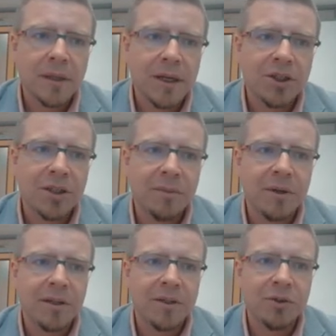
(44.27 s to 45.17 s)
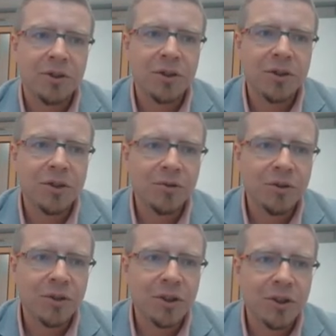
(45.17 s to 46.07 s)
HTML. So what you need to do,
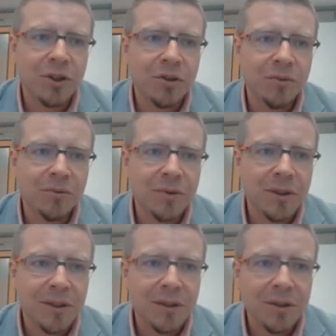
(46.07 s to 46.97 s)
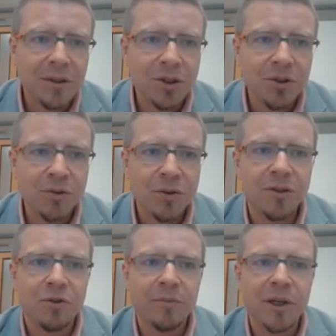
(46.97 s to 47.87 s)
you need to choose the
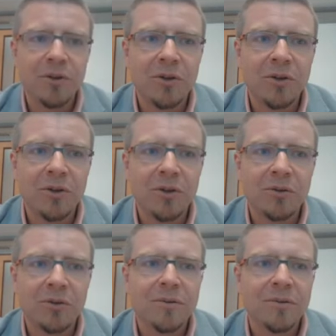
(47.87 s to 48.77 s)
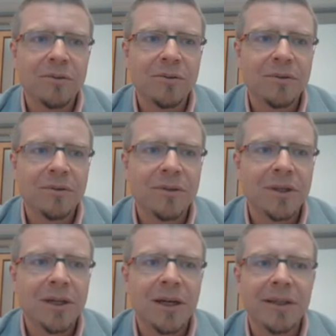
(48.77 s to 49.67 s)
drop-down menu,
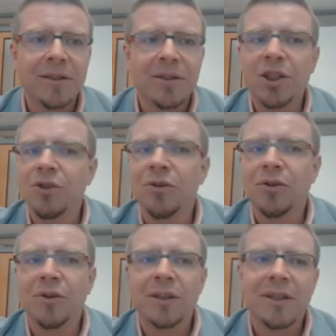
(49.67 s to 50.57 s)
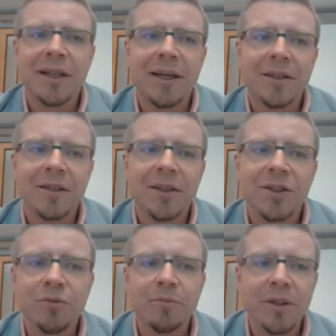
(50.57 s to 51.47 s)
and then you can select
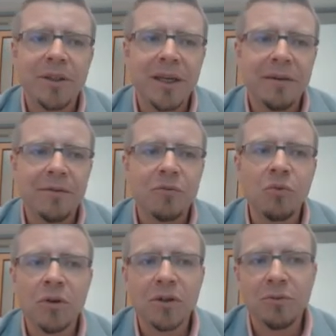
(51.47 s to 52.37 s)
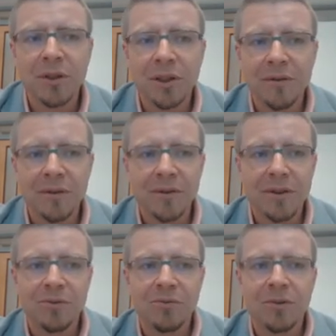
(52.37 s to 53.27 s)
neat to PDF or Word or whatever.
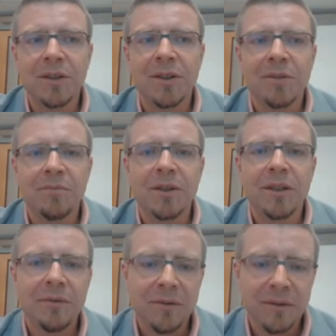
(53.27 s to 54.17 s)
So this is PDF.